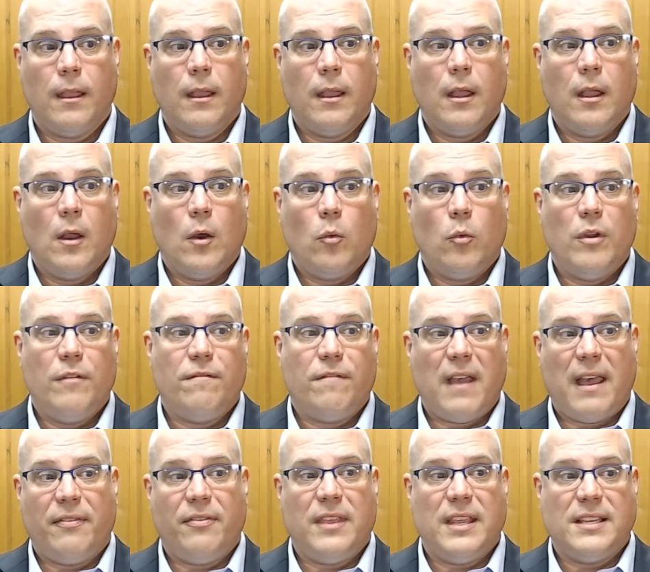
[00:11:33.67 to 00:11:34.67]
We
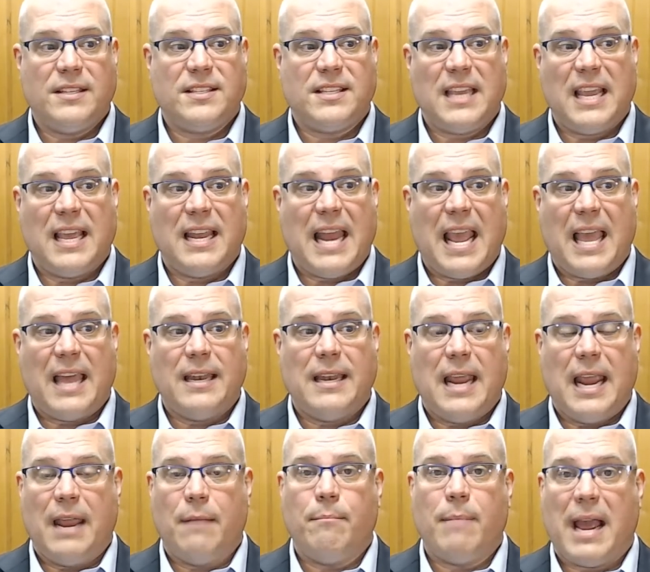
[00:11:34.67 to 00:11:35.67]
fed the CNN
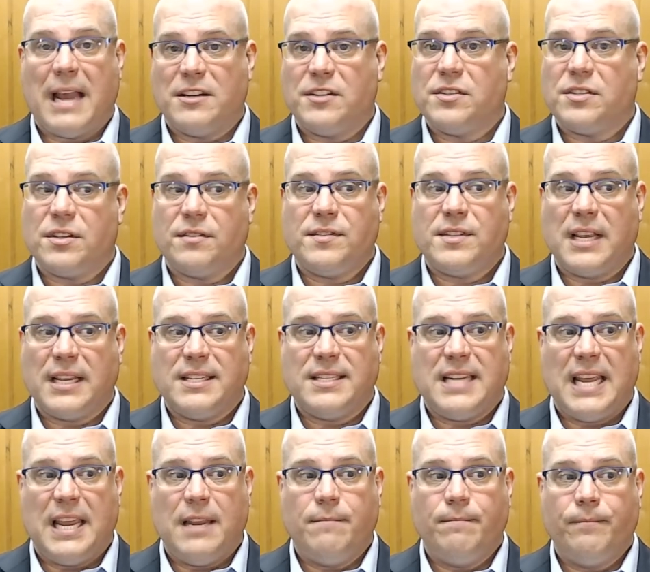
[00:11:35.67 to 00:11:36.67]
in batches of
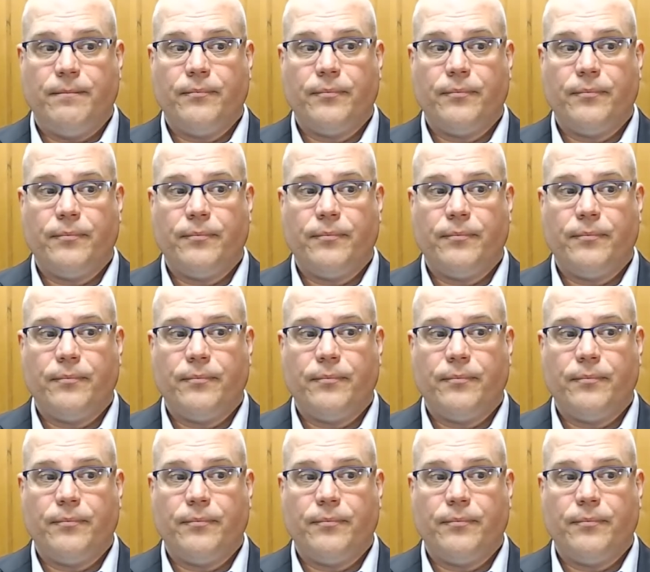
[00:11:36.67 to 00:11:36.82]
16.